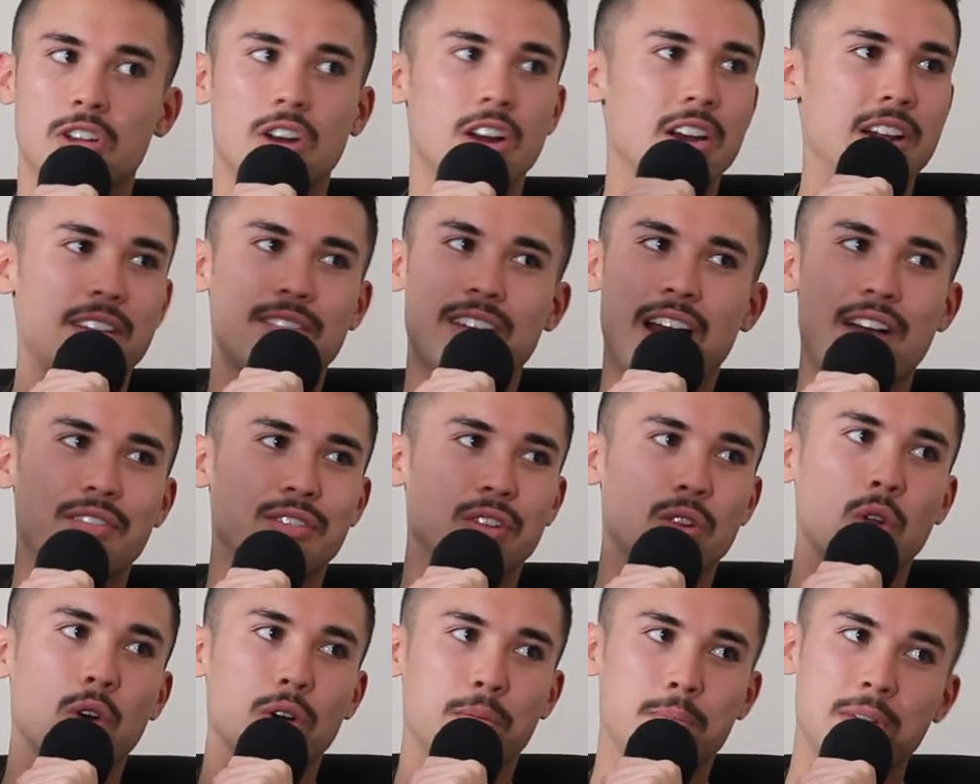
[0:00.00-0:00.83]
You don't even have
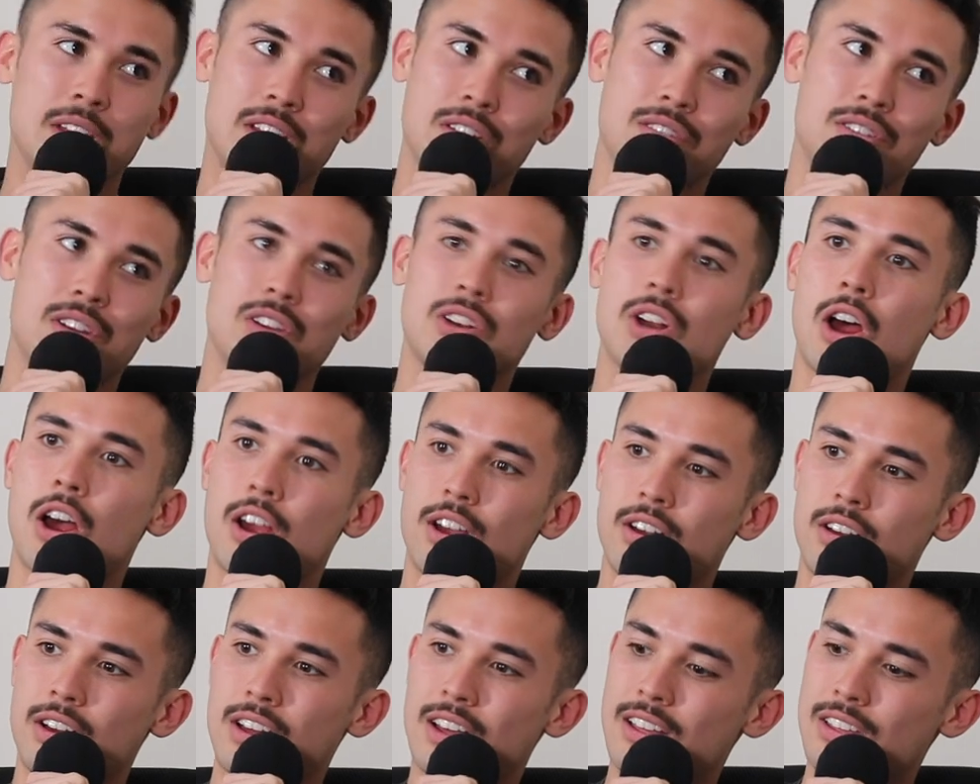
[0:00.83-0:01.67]
to look because you
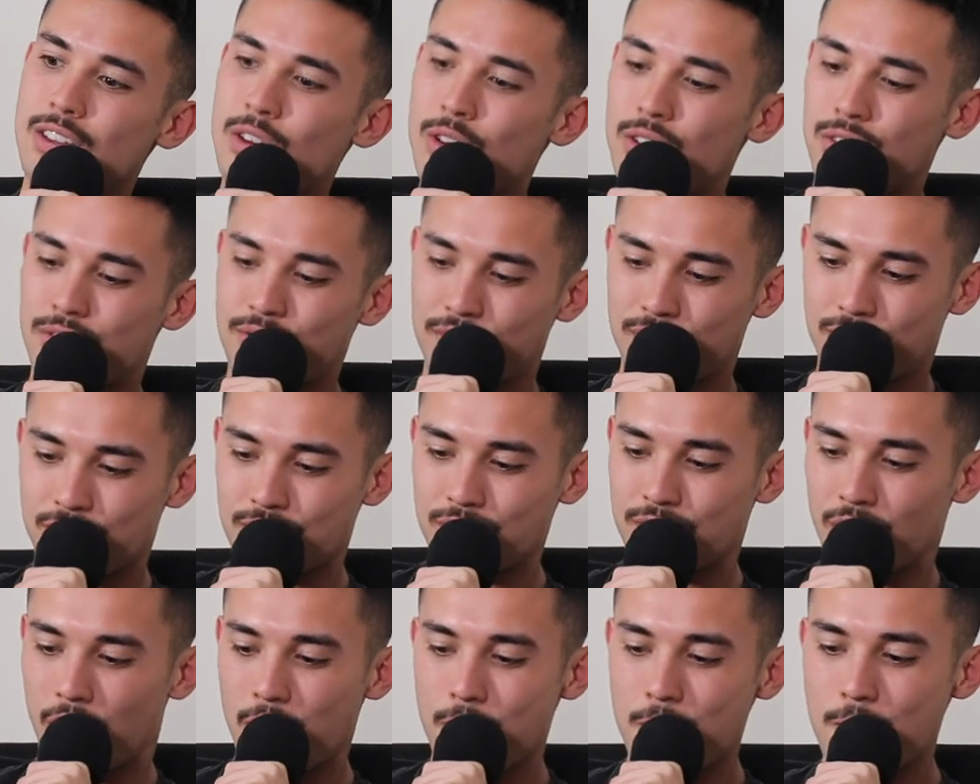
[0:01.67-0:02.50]
know you're
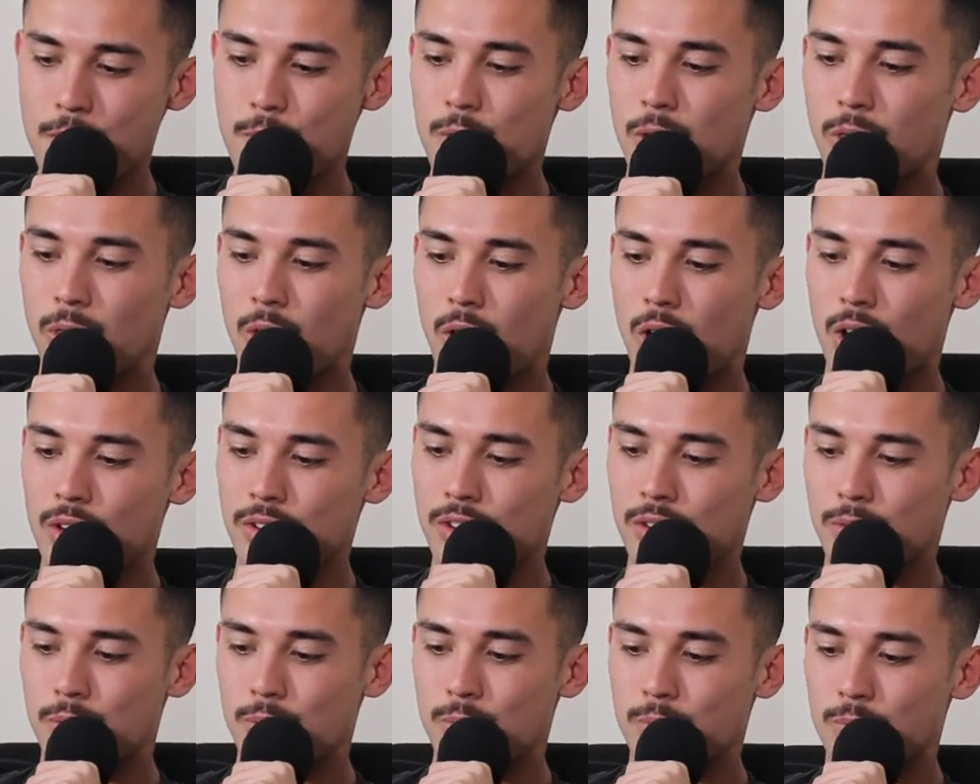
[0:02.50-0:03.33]
so
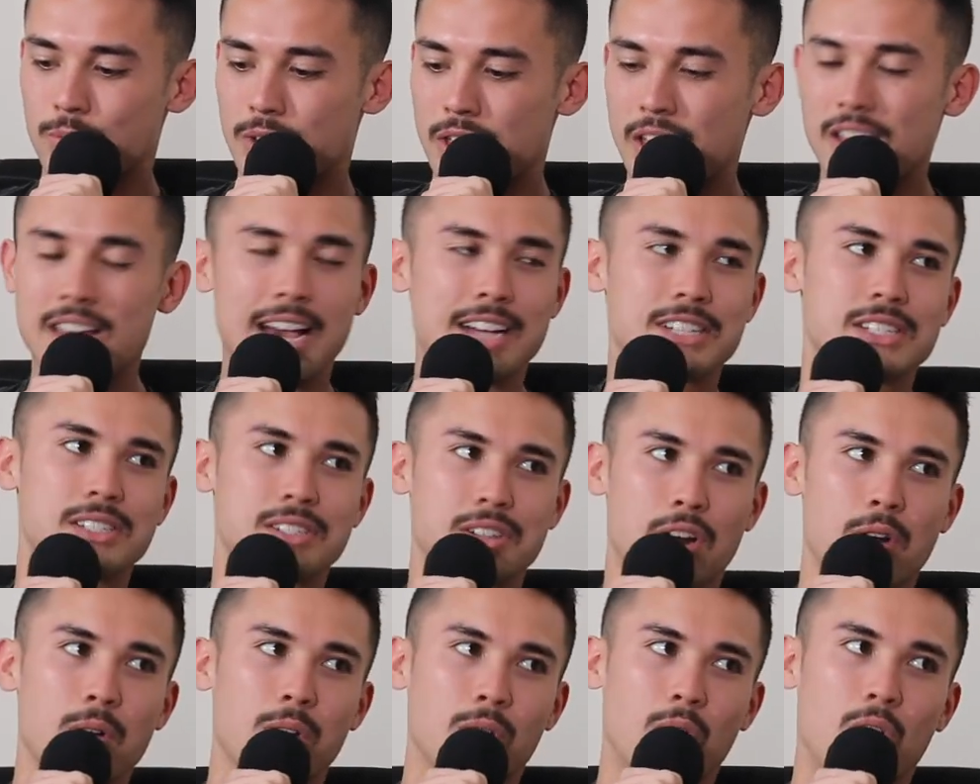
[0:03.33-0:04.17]
reliable. Your kicking action is
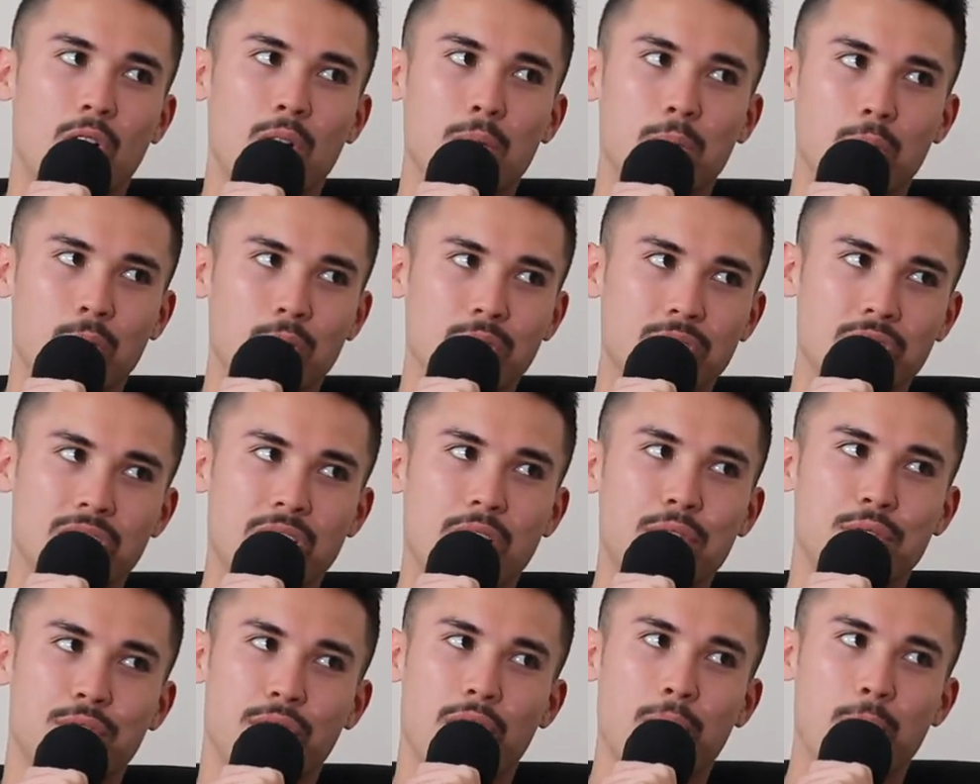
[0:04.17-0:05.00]
so reliable, yeah.
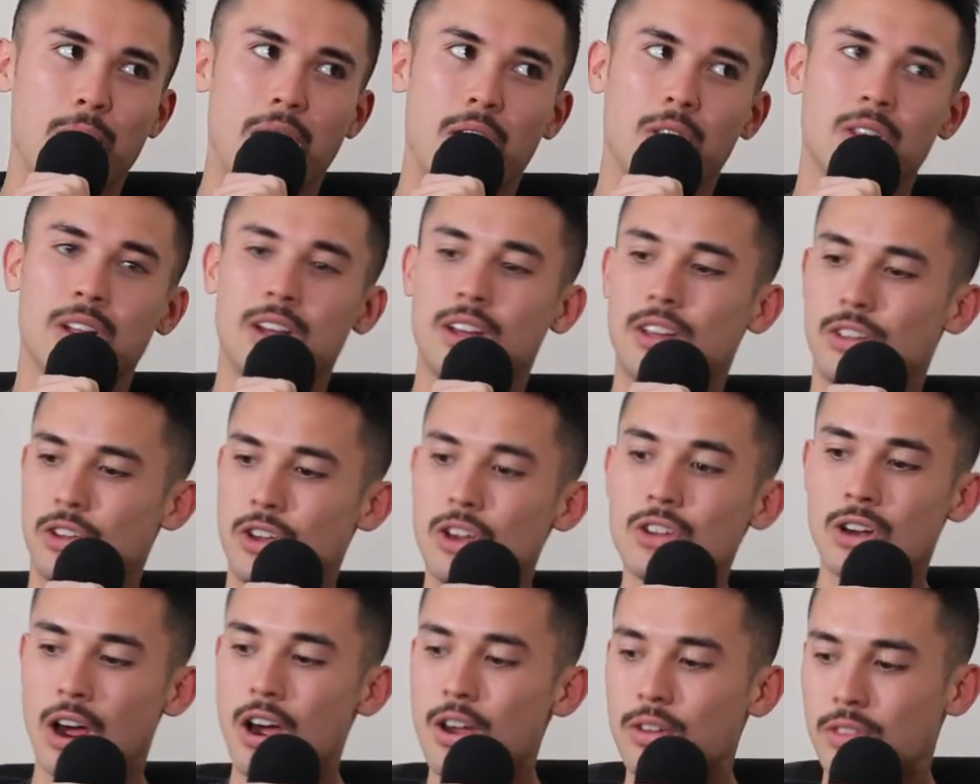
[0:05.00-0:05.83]
not so well.
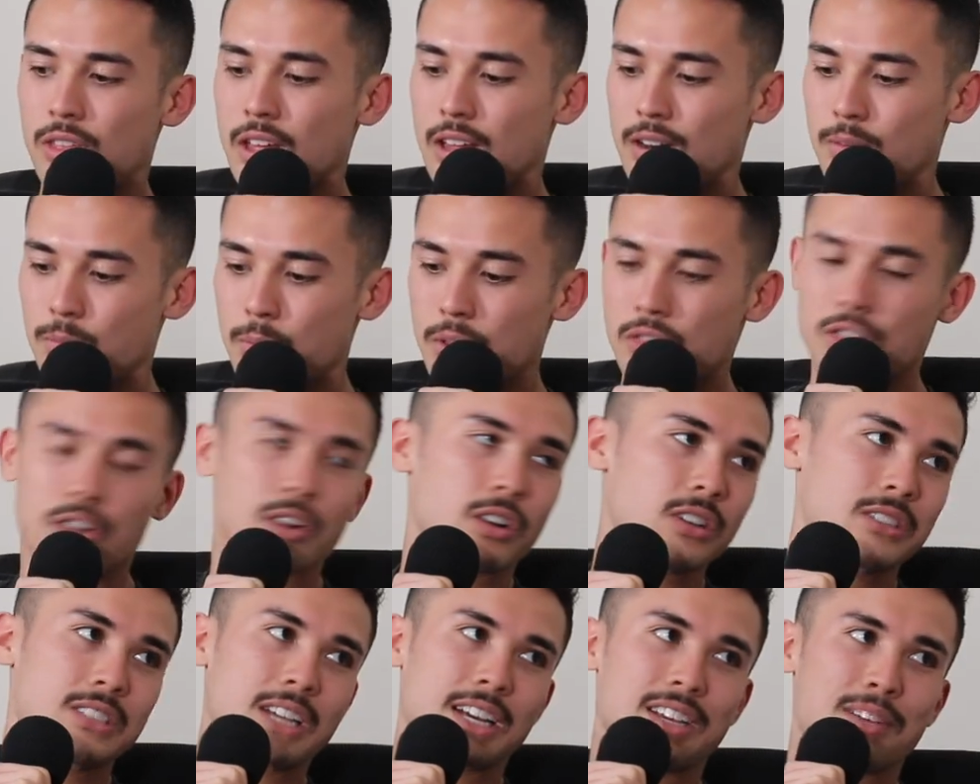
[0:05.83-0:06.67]
You know that with the
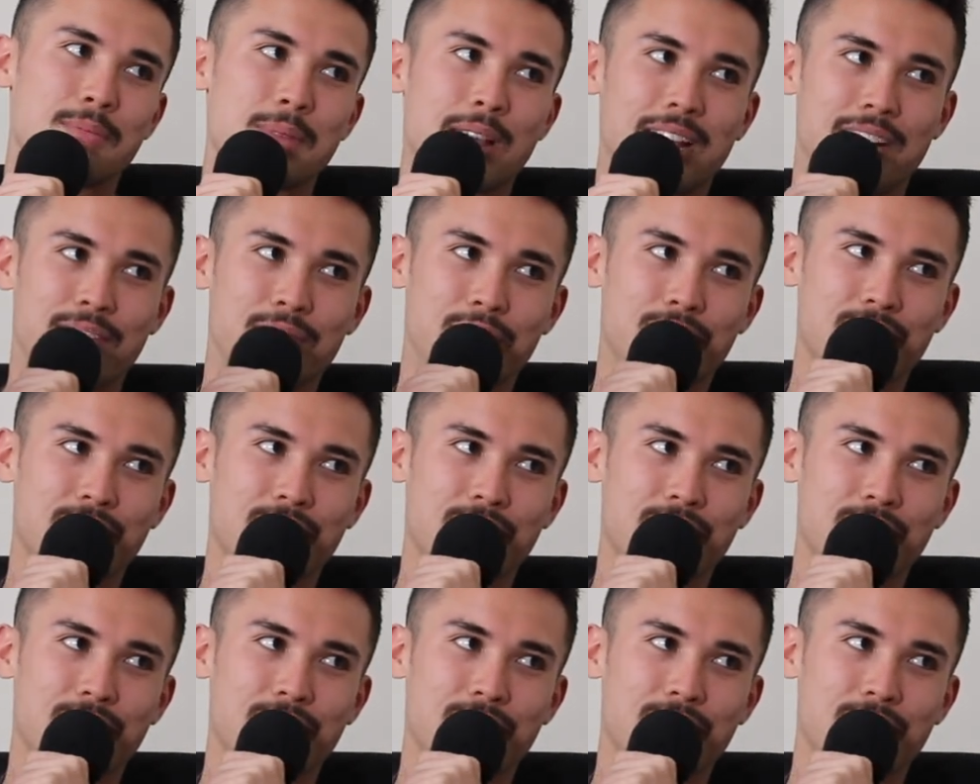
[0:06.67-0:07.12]
contact you made, if